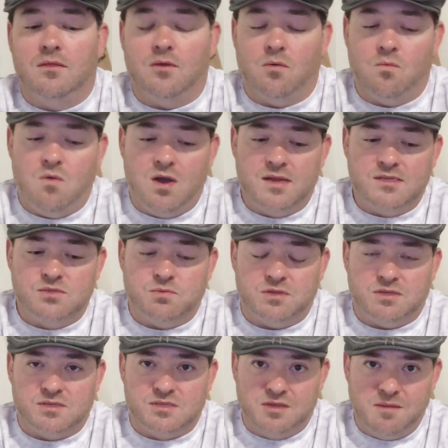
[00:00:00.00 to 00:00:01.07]
The ones
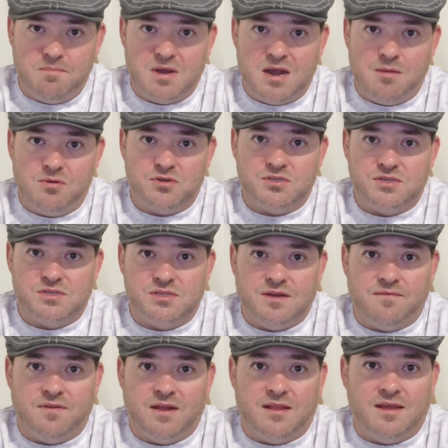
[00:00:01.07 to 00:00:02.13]
with the slip bobbers and
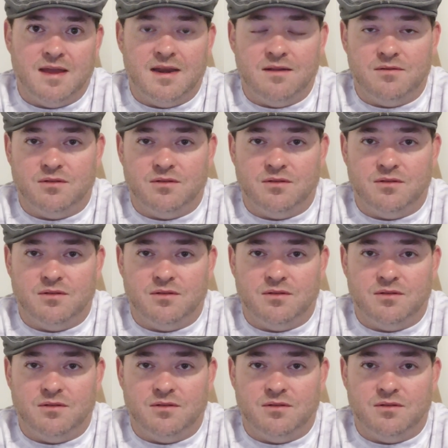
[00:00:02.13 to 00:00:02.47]
stuff like that,